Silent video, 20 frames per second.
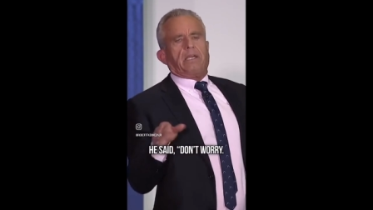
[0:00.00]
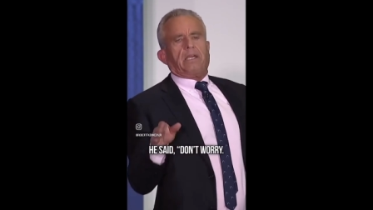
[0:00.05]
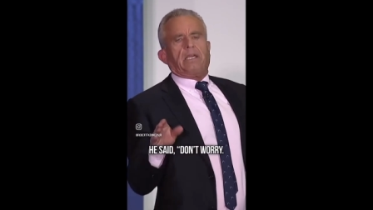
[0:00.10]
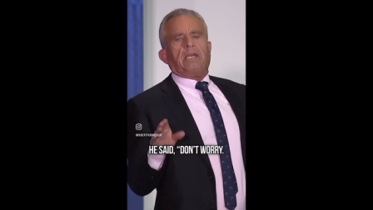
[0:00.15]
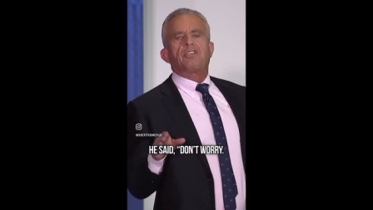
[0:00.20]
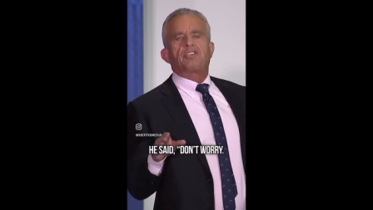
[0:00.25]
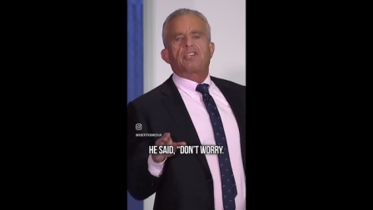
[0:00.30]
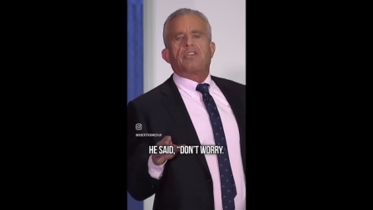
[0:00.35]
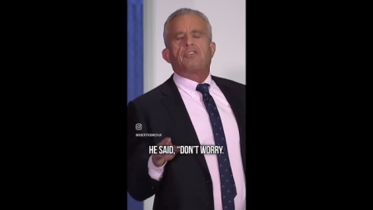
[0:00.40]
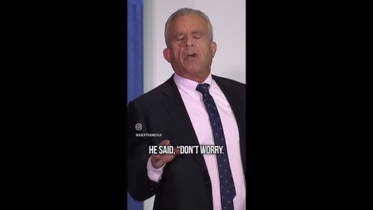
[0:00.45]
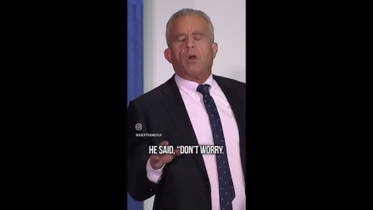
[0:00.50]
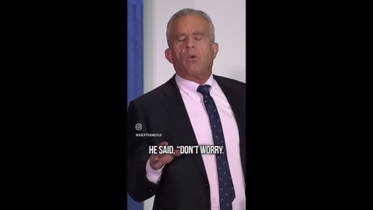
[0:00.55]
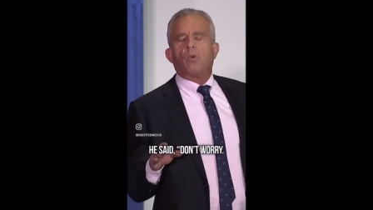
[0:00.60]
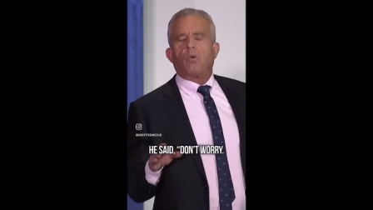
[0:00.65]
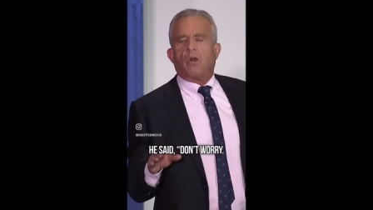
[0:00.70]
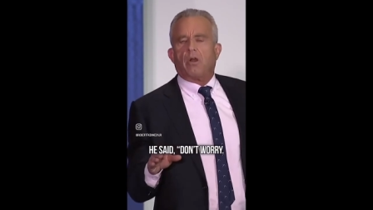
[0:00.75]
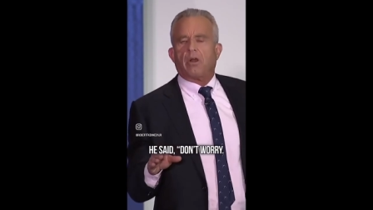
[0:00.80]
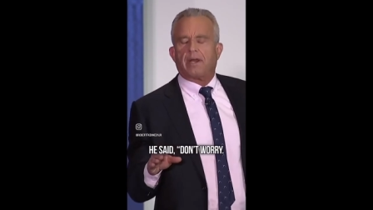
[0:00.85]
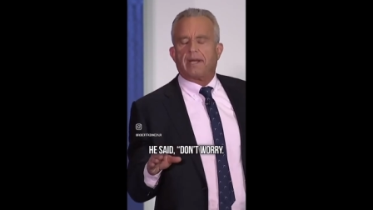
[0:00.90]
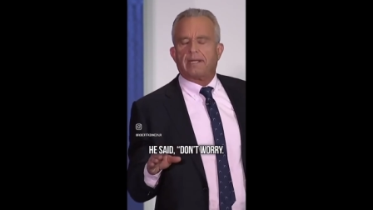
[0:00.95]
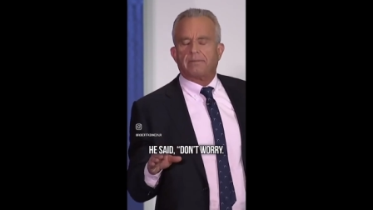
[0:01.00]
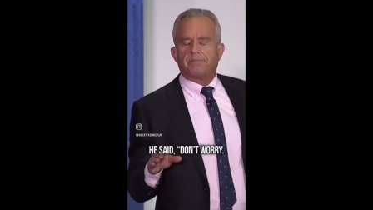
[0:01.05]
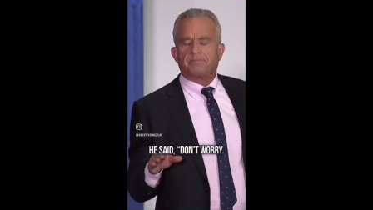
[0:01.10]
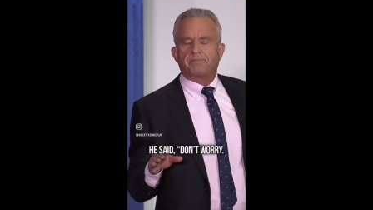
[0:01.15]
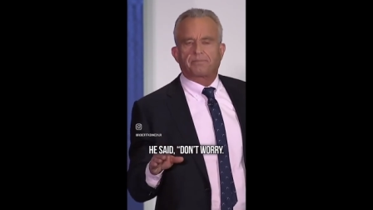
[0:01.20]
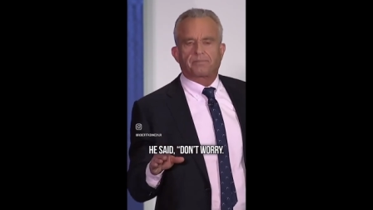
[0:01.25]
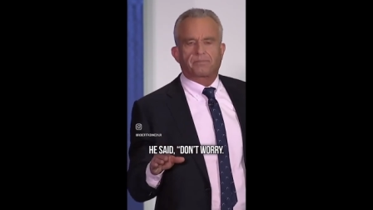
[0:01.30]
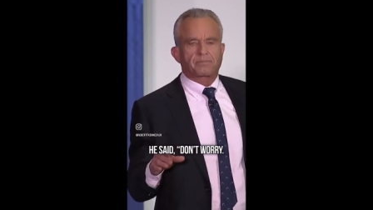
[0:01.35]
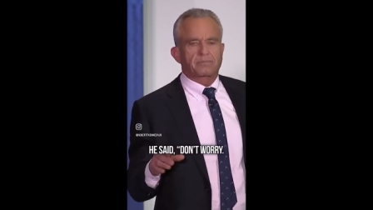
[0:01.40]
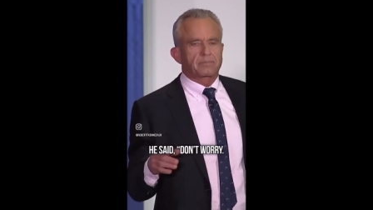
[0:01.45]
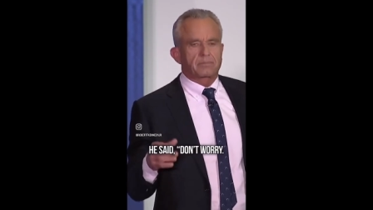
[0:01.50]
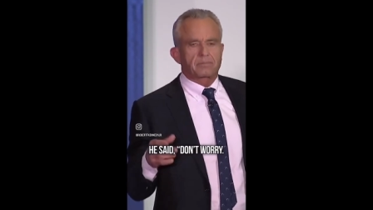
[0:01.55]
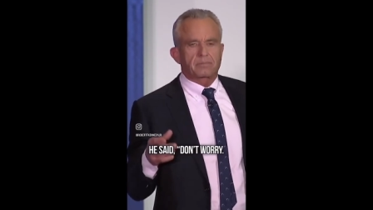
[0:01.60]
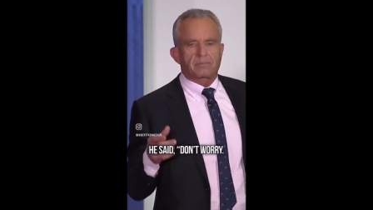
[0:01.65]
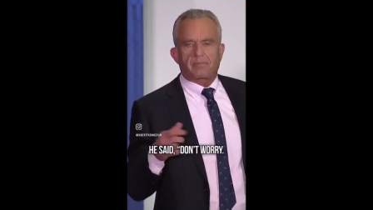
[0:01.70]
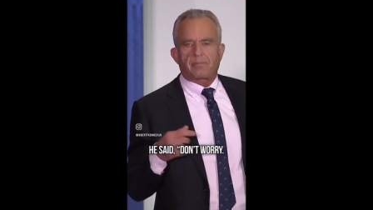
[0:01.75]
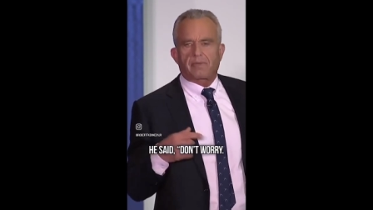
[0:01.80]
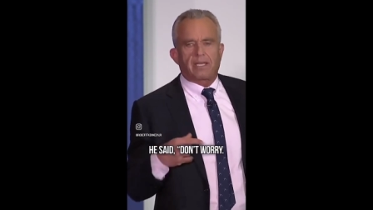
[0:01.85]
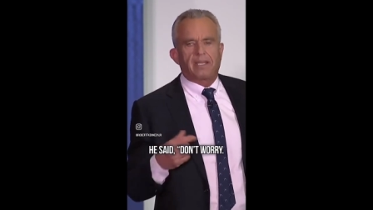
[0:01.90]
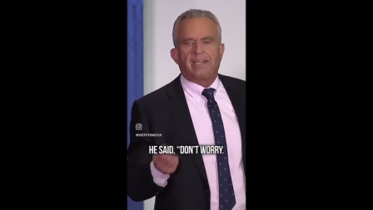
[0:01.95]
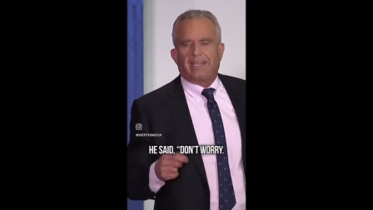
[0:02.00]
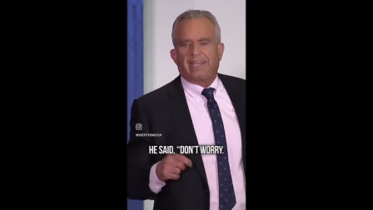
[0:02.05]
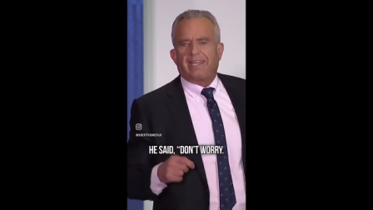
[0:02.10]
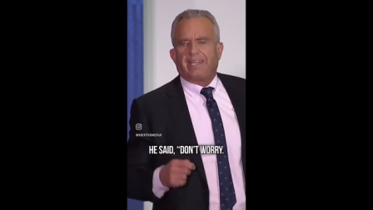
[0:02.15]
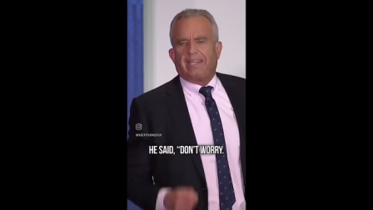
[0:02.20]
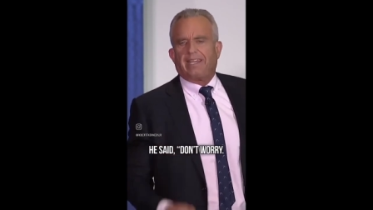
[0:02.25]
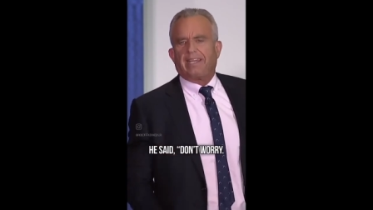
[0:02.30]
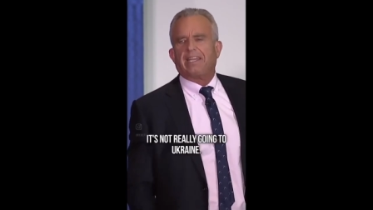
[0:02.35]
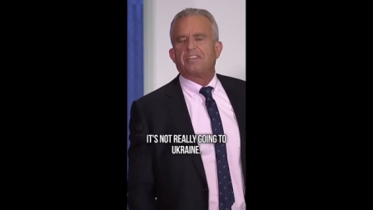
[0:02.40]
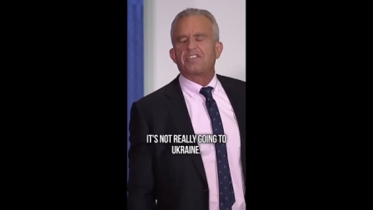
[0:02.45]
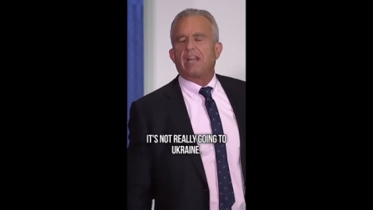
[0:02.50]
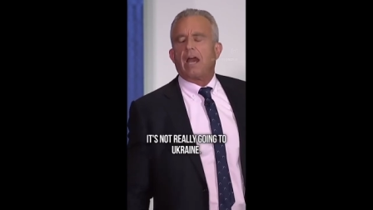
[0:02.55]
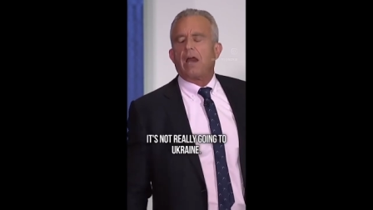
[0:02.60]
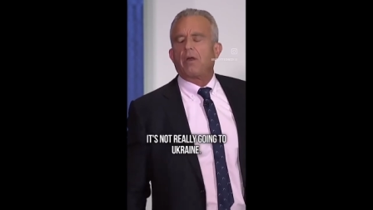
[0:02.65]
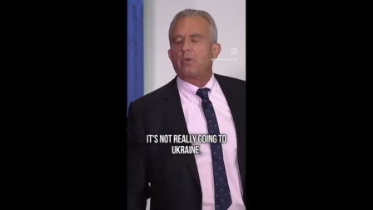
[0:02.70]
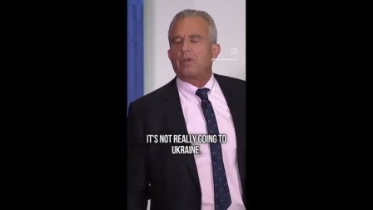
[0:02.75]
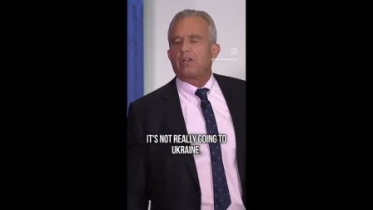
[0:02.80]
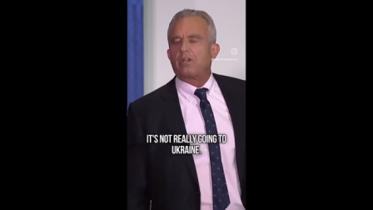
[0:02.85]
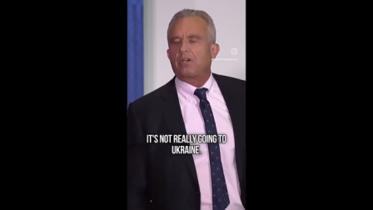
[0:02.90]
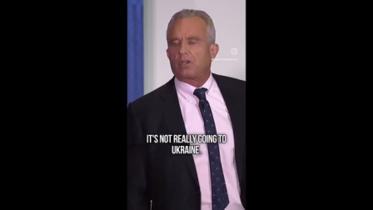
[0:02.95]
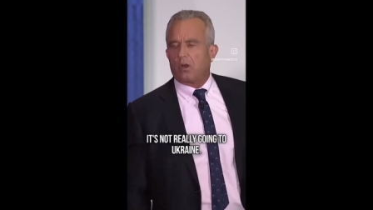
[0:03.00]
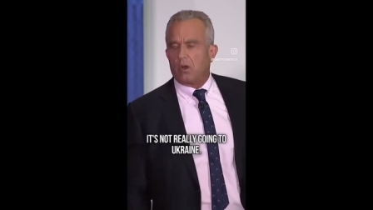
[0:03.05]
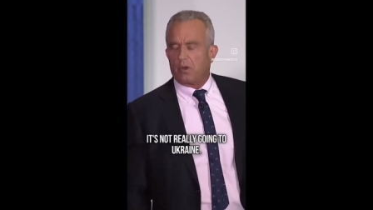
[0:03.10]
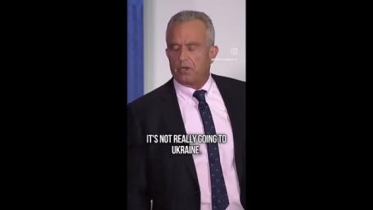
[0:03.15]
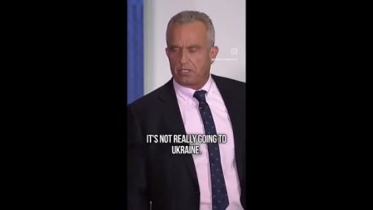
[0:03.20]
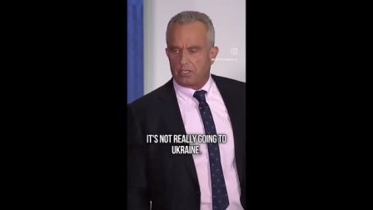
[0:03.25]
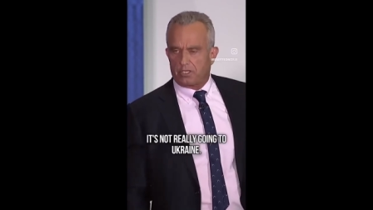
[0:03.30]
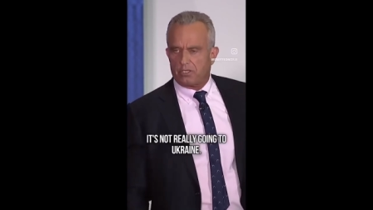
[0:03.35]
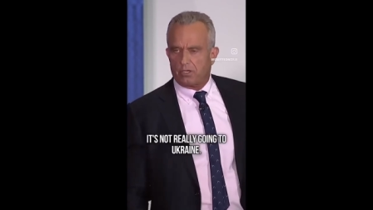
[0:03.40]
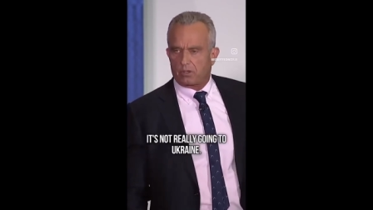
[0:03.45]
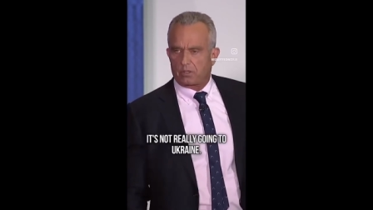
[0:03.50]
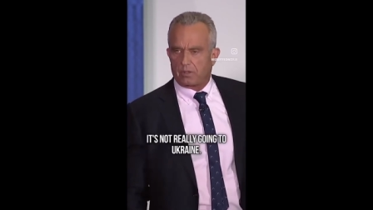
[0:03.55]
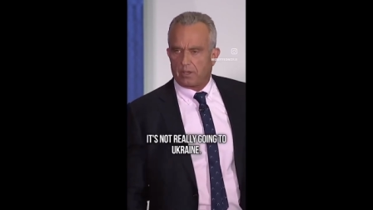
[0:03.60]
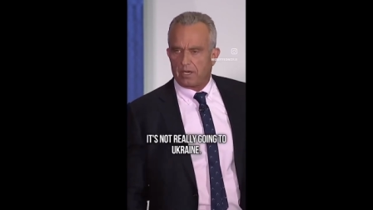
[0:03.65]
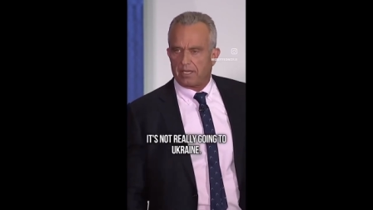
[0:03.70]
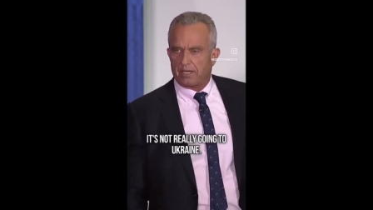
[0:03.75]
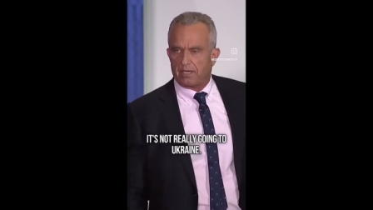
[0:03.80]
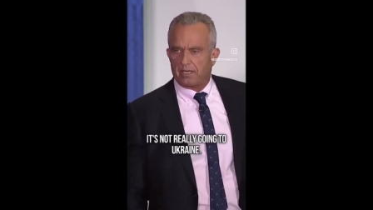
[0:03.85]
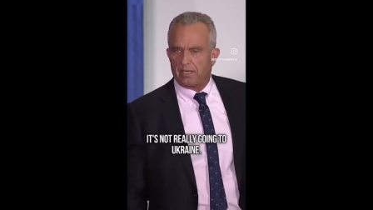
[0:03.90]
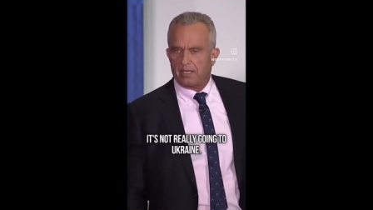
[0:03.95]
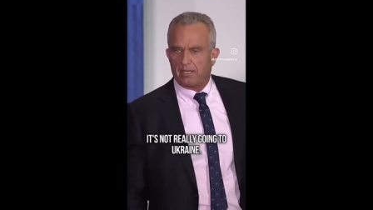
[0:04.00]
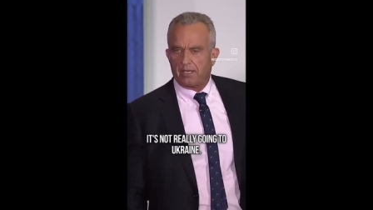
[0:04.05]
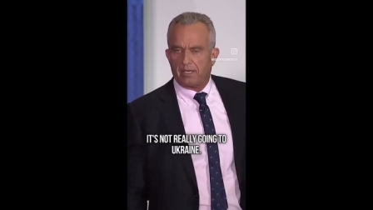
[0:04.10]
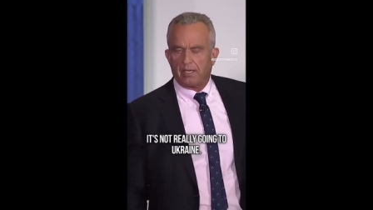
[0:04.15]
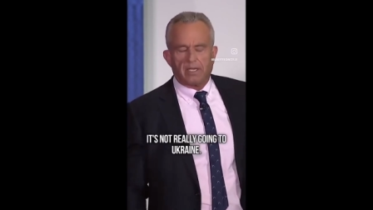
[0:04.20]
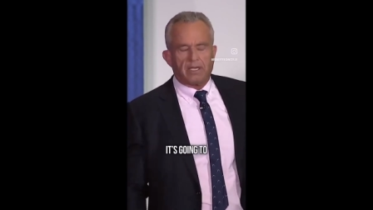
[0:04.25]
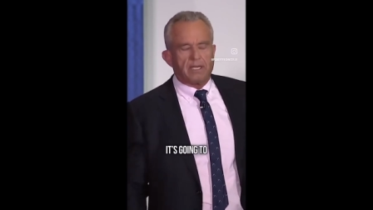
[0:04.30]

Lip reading: He said, don't worry. It's not really going to Ukraine.